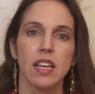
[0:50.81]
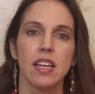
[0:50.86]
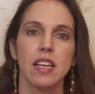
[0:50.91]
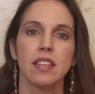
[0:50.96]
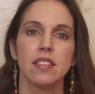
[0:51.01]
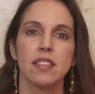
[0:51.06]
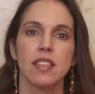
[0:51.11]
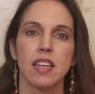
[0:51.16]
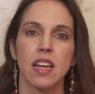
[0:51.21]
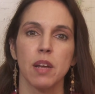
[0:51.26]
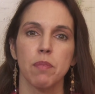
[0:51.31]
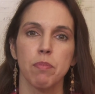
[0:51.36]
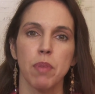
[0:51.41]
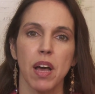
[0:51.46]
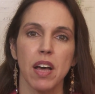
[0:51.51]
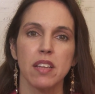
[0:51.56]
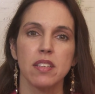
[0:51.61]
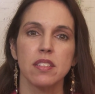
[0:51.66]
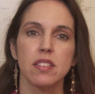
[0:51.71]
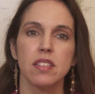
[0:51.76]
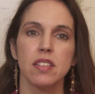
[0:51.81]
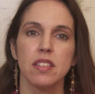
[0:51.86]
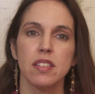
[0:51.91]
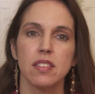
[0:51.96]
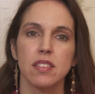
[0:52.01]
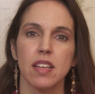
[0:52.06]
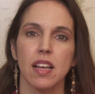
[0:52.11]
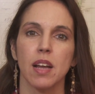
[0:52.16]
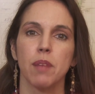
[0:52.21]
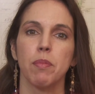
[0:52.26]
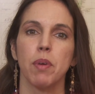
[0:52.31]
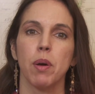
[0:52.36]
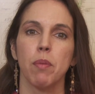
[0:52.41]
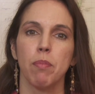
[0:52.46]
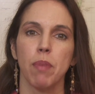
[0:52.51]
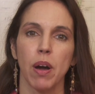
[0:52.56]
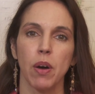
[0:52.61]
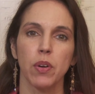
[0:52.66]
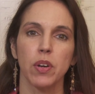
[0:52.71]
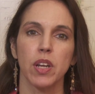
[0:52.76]
is that I passed an exam
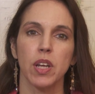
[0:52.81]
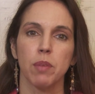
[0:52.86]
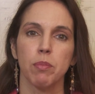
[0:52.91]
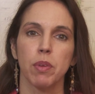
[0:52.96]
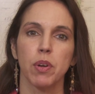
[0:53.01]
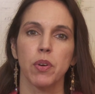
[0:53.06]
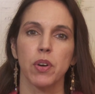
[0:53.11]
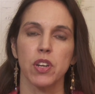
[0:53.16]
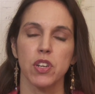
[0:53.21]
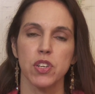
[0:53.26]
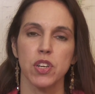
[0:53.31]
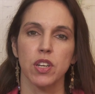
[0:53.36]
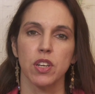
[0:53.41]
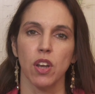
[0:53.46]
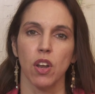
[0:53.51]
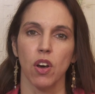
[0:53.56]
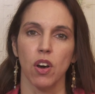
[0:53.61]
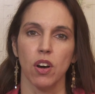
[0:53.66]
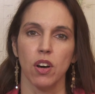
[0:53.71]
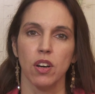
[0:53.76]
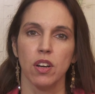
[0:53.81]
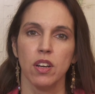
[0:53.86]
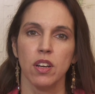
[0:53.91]
about immigration law.